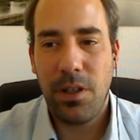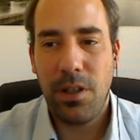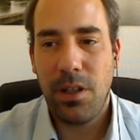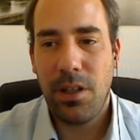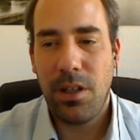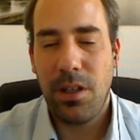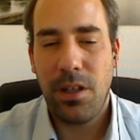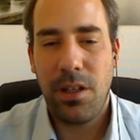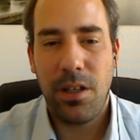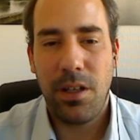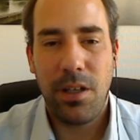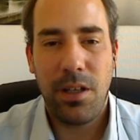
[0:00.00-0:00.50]

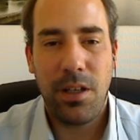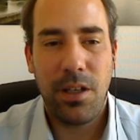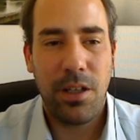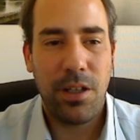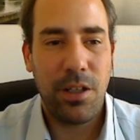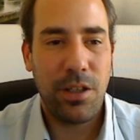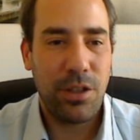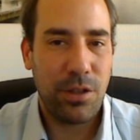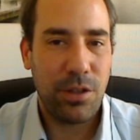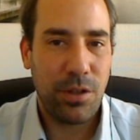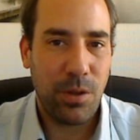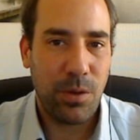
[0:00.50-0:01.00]

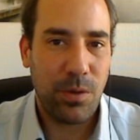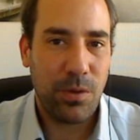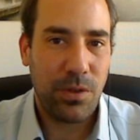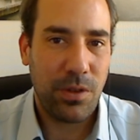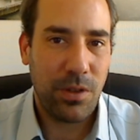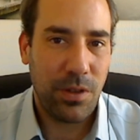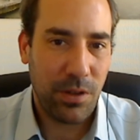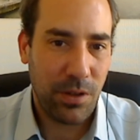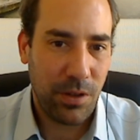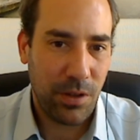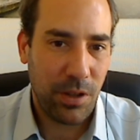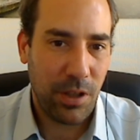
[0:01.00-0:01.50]

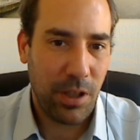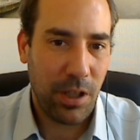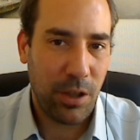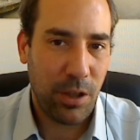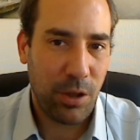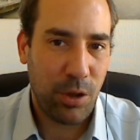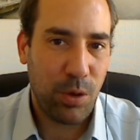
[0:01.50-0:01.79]
a